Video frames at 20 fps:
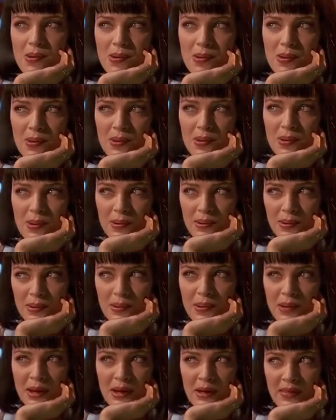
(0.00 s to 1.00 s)
Mia Wallace's
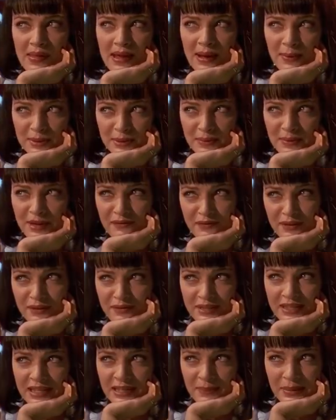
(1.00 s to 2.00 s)
failed pilot Fox Force
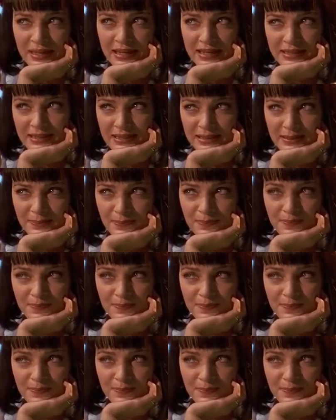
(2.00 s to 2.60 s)
5 so